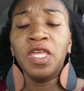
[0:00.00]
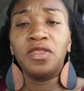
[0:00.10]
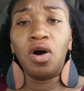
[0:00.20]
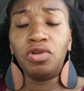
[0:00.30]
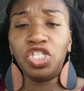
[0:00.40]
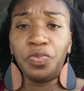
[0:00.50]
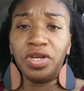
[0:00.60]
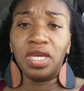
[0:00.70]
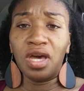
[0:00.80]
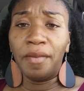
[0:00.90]
the holy
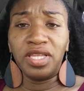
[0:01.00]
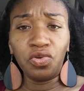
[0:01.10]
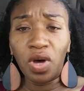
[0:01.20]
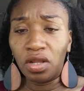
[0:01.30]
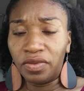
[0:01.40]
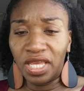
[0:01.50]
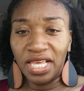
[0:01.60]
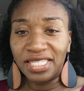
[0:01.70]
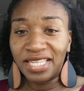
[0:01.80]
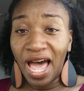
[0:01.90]
spirit can come and dwell on the
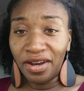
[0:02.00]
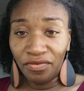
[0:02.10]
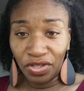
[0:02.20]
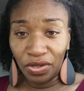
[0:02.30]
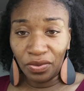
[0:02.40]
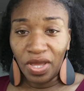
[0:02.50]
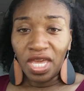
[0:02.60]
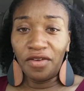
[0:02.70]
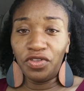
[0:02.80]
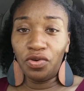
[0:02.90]
inside of you
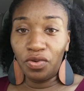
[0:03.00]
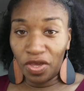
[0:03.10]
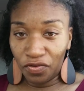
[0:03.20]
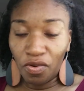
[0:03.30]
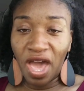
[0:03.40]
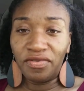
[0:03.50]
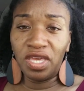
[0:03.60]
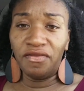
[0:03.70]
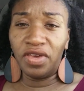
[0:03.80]
if you if you have the